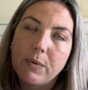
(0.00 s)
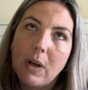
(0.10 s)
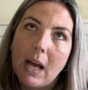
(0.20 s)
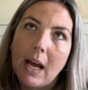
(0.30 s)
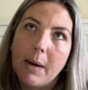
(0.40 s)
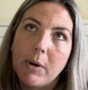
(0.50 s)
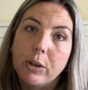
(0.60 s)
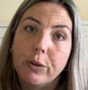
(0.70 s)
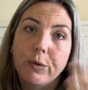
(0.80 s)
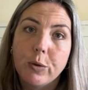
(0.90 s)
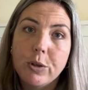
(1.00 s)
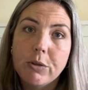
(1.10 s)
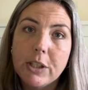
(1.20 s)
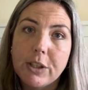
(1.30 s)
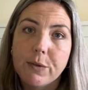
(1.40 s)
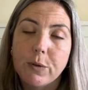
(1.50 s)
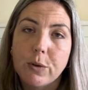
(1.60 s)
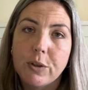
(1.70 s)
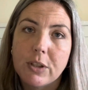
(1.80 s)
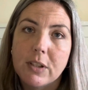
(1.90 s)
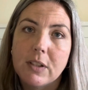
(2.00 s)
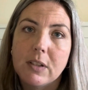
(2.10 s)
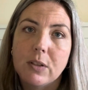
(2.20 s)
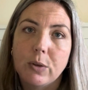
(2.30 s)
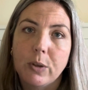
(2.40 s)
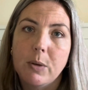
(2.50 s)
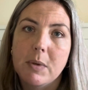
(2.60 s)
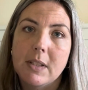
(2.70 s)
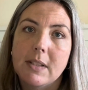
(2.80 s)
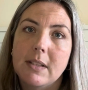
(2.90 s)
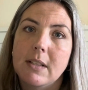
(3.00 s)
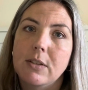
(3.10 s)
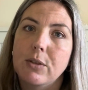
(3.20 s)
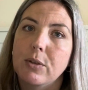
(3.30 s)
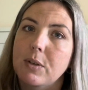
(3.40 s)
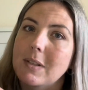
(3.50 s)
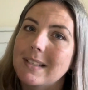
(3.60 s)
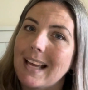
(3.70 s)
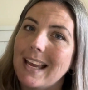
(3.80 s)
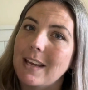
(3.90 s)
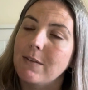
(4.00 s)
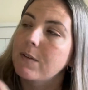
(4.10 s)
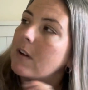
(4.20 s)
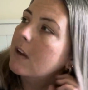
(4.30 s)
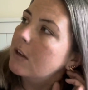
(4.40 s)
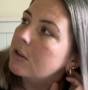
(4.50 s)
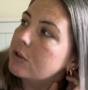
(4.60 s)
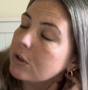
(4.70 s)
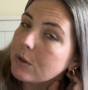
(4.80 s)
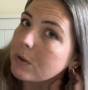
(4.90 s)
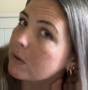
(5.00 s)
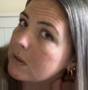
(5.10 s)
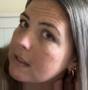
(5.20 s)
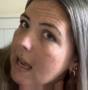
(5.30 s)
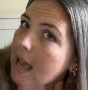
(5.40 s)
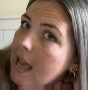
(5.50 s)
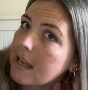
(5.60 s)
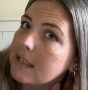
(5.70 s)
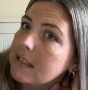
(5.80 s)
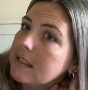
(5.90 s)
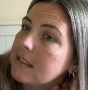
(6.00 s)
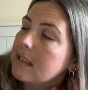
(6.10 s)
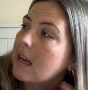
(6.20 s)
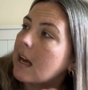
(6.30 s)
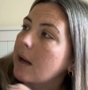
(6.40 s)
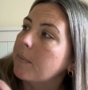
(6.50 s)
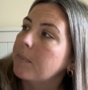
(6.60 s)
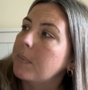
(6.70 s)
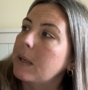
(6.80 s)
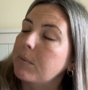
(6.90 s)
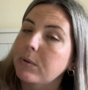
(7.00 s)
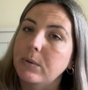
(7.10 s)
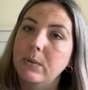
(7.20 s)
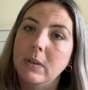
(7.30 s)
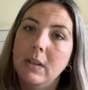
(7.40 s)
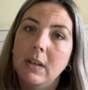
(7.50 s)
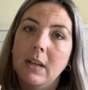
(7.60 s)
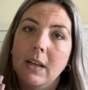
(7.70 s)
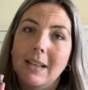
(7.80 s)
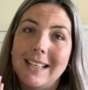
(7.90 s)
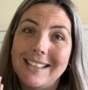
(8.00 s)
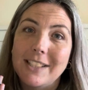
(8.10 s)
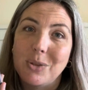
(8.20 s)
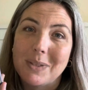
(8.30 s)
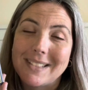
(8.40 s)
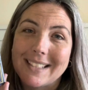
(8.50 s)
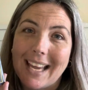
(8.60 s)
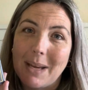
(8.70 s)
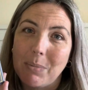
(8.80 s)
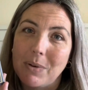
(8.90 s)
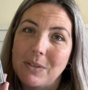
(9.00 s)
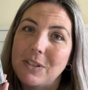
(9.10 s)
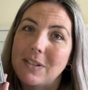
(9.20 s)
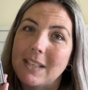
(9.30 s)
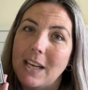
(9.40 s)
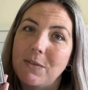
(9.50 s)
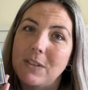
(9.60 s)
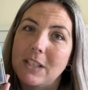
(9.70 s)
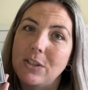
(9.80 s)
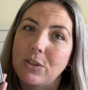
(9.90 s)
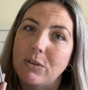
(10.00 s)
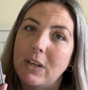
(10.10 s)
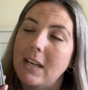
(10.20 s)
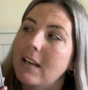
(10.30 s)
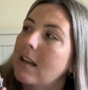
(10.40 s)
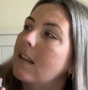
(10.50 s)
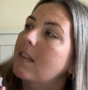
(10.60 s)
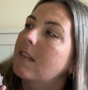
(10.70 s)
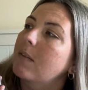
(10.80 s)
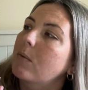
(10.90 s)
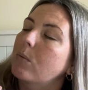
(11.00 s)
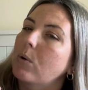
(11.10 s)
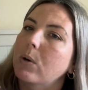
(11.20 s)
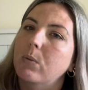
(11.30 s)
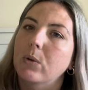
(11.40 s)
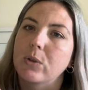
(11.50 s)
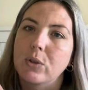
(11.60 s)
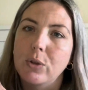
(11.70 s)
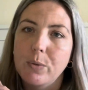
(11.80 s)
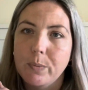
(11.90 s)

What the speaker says: a lot of forgery. She forges documents to save Jews and people needing to escape to safety during World War II.